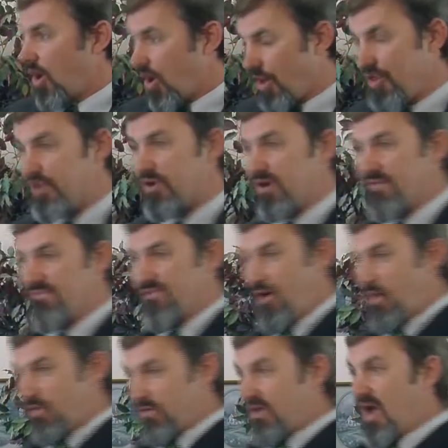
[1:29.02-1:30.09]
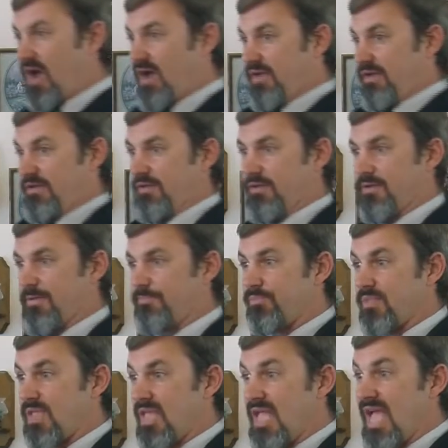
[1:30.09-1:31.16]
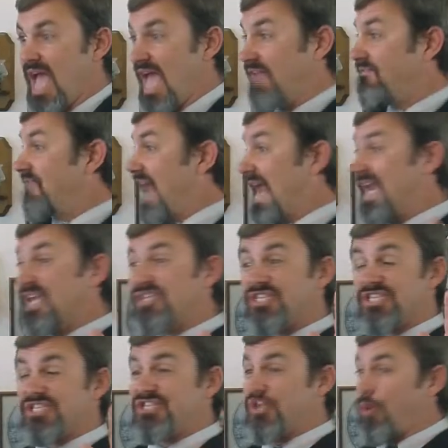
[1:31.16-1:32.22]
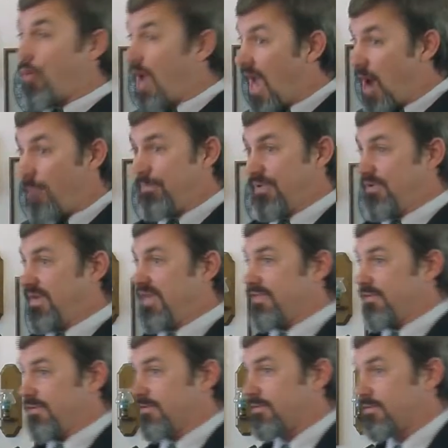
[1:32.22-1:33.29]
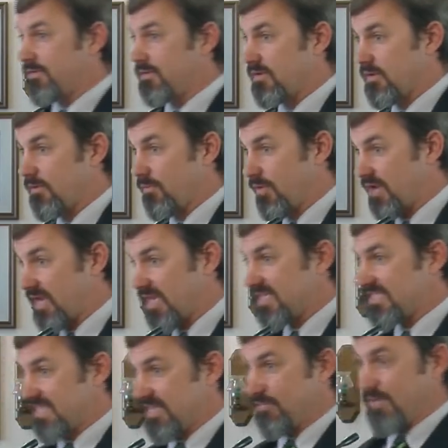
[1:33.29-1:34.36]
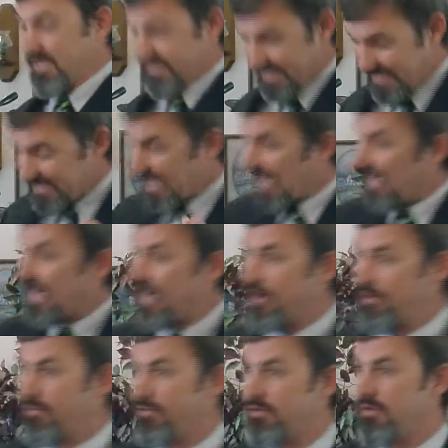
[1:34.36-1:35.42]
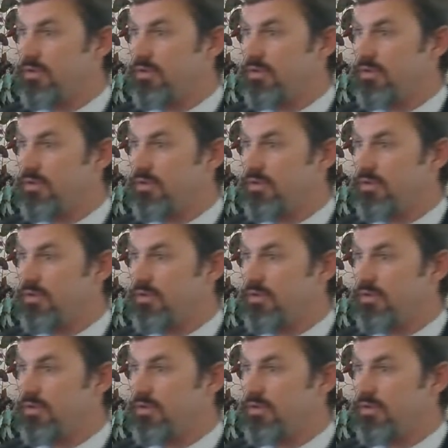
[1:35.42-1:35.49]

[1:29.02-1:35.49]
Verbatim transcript: are you going to follow God? Advantages don't help you either. We're going to see, we see that here.